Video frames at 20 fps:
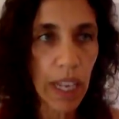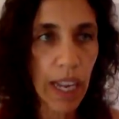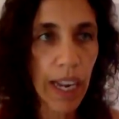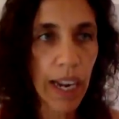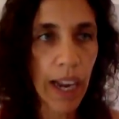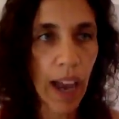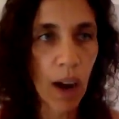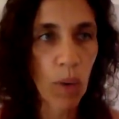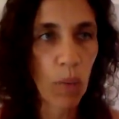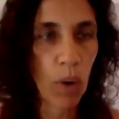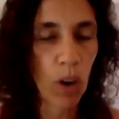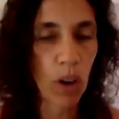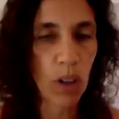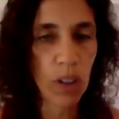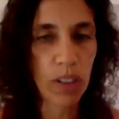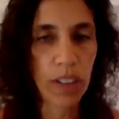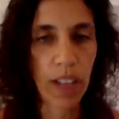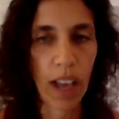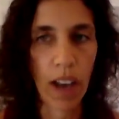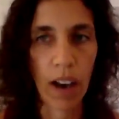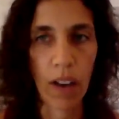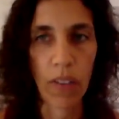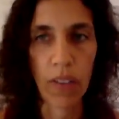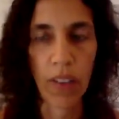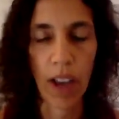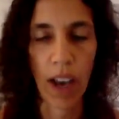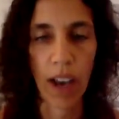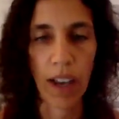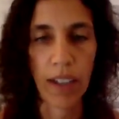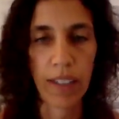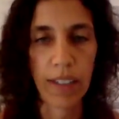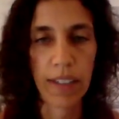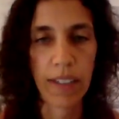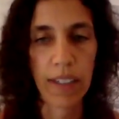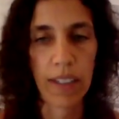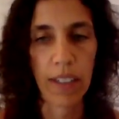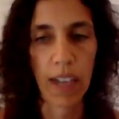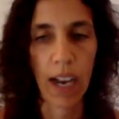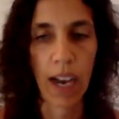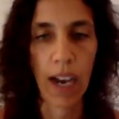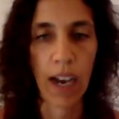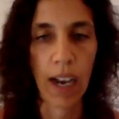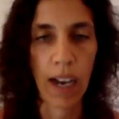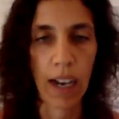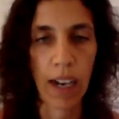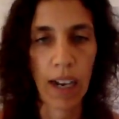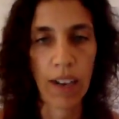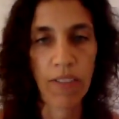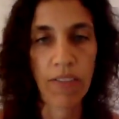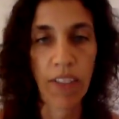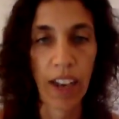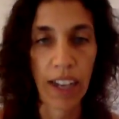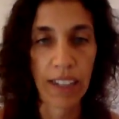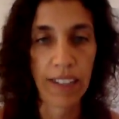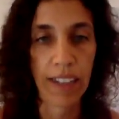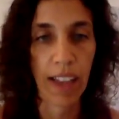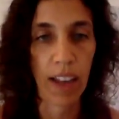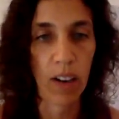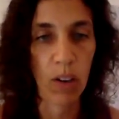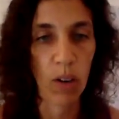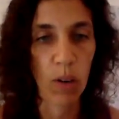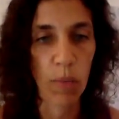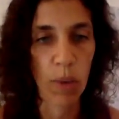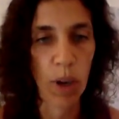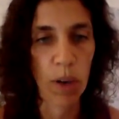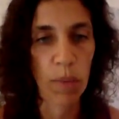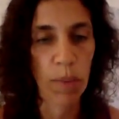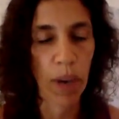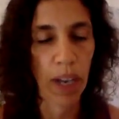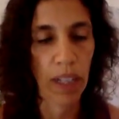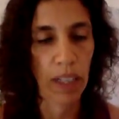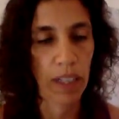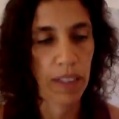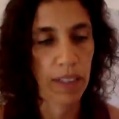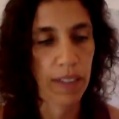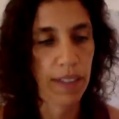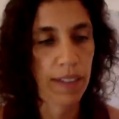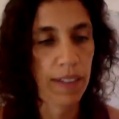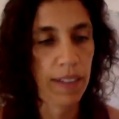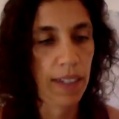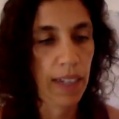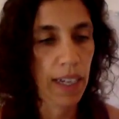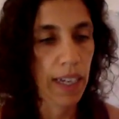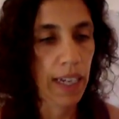in our world now that affects that hormone balance,